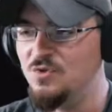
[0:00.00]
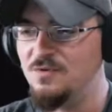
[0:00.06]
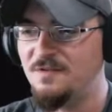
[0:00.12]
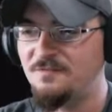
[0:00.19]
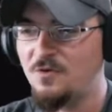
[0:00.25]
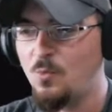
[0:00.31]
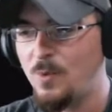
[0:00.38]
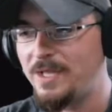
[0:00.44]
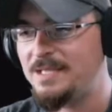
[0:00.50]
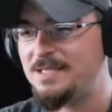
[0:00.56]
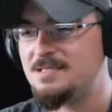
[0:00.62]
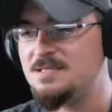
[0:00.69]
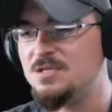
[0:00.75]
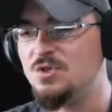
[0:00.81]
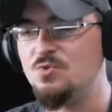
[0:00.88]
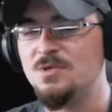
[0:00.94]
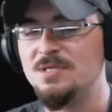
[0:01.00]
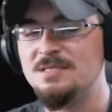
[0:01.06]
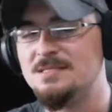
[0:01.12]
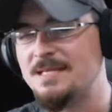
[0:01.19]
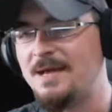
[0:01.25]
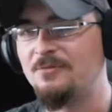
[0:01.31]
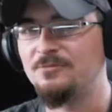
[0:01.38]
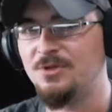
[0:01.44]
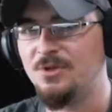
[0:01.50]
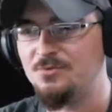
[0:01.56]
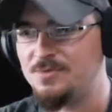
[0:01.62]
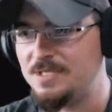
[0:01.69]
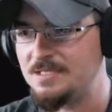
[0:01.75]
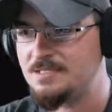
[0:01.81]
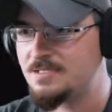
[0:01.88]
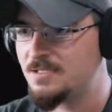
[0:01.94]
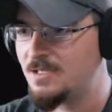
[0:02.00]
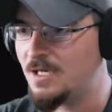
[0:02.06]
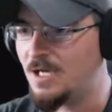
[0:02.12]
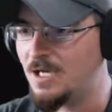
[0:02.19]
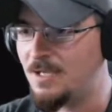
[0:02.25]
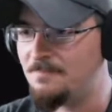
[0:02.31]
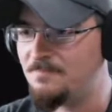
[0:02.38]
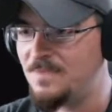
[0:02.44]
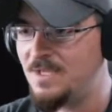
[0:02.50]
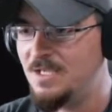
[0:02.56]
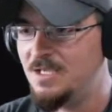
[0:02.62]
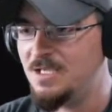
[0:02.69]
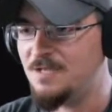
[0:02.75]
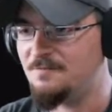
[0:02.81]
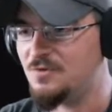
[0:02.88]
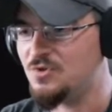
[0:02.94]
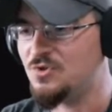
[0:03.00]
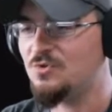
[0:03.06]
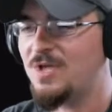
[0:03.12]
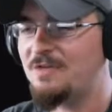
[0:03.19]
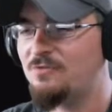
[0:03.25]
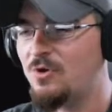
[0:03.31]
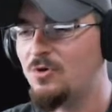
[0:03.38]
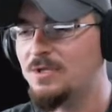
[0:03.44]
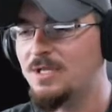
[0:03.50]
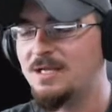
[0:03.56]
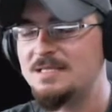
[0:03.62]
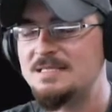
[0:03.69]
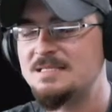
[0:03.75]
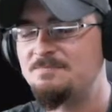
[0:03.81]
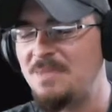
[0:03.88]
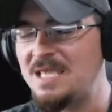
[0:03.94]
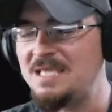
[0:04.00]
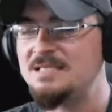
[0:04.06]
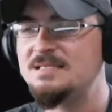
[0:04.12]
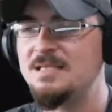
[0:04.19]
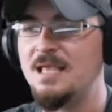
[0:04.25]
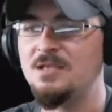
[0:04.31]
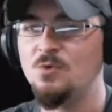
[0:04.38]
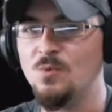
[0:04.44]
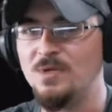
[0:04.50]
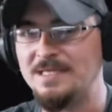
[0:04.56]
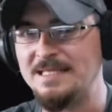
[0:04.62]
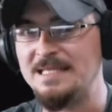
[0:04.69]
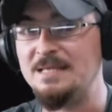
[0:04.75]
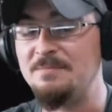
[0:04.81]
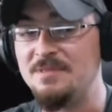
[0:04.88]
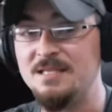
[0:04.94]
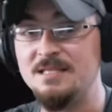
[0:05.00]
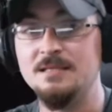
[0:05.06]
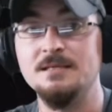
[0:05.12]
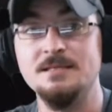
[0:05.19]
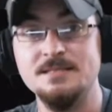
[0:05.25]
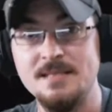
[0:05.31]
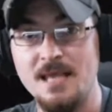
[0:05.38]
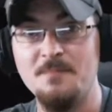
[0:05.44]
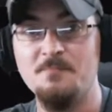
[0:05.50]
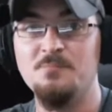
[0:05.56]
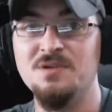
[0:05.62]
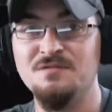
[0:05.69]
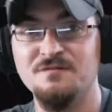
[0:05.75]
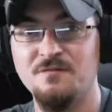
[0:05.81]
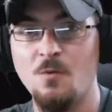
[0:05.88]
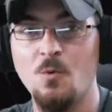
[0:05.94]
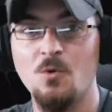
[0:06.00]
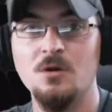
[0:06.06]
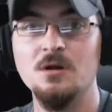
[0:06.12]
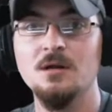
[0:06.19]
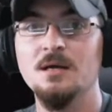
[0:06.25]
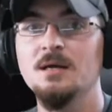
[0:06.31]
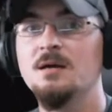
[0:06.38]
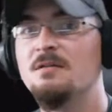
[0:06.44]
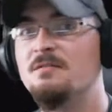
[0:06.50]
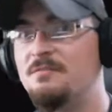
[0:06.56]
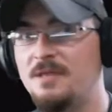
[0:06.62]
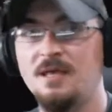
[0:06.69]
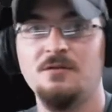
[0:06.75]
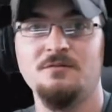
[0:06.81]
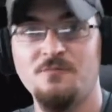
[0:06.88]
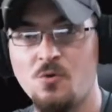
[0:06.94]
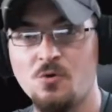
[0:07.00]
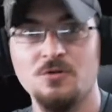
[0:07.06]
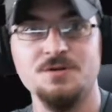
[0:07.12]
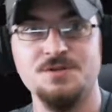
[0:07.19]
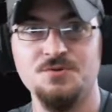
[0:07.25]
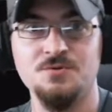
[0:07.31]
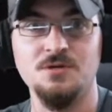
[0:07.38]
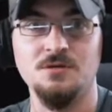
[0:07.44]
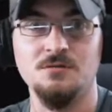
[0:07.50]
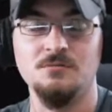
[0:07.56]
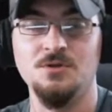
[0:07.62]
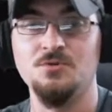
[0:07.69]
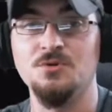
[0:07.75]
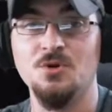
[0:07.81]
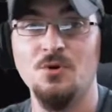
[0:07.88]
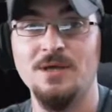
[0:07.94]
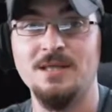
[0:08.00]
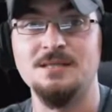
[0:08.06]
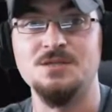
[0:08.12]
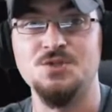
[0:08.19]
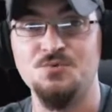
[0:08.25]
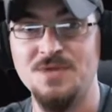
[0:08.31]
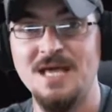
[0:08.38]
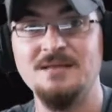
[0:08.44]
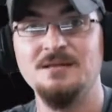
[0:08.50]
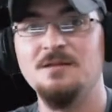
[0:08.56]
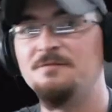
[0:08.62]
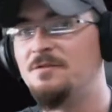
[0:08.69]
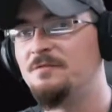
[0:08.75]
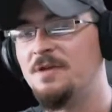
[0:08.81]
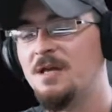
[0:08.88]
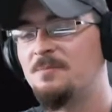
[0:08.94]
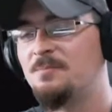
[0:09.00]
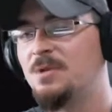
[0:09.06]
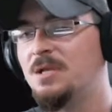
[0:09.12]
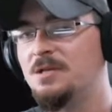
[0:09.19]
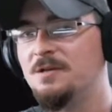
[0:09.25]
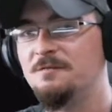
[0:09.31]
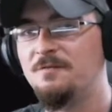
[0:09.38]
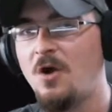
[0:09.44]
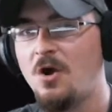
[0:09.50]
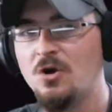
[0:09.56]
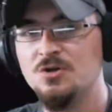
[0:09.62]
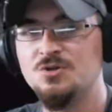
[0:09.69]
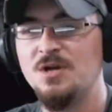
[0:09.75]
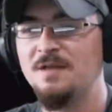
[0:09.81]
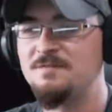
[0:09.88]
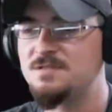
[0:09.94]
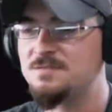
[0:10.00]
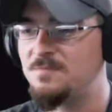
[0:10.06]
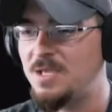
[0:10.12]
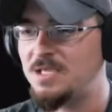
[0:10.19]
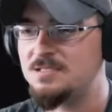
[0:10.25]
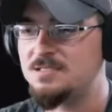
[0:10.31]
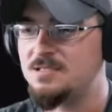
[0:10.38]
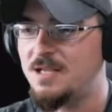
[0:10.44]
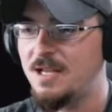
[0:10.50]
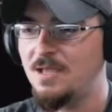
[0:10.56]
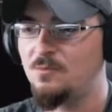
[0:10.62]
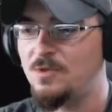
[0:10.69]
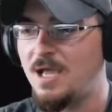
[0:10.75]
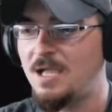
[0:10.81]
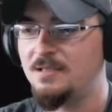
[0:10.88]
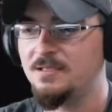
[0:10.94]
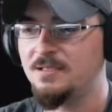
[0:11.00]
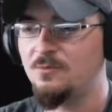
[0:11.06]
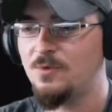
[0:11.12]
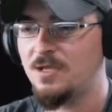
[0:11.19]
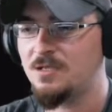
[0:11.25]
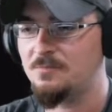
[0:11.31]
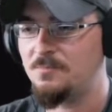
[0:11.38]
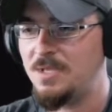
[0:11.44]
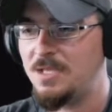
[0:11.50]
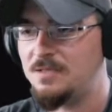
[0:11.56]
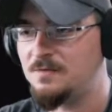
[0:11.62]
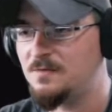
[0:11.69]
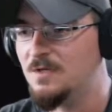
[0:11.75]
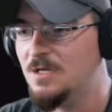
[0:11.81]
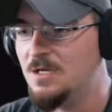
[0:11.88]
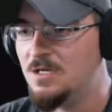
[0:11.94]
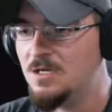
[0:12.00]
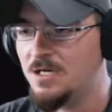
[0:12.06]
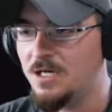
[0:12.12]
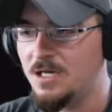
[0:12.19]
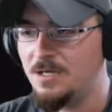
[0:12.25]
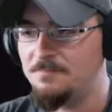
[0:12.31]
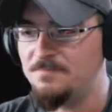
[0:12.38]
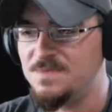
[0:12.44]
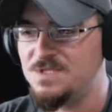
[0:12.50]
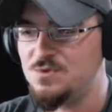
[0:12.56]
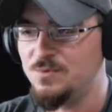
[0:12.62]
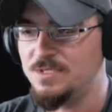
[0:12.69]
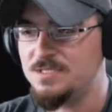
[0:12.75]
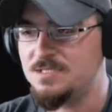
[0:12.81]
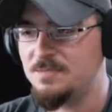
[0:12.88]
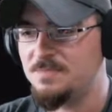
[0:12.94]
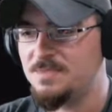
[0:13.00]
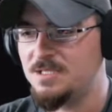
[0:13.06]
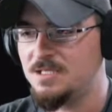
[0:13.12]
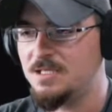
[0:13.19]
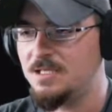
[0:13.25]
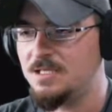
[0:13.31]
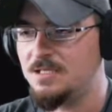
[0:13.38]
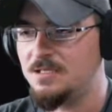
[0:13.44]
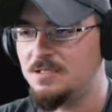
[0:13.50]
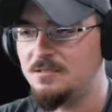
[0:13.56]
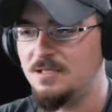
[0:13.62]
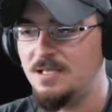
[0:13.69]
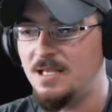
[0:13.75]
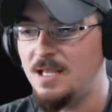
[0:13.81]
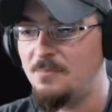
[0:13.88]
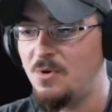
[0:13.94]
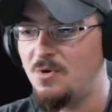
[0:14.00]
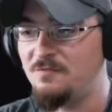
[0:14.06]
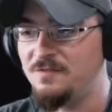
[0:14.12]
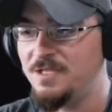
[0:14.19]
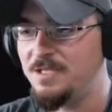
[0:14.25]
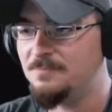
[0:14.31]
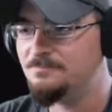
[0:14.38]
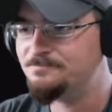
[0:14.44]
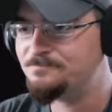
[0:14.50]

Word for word: different ways that you can download this. Um, if you don't have a whole lot of space and you want to keep things MP4, then of course you can you can go ahead and do that. If you've got a plenty of hard drive space, then I would highly recommend um, doing something in an MOV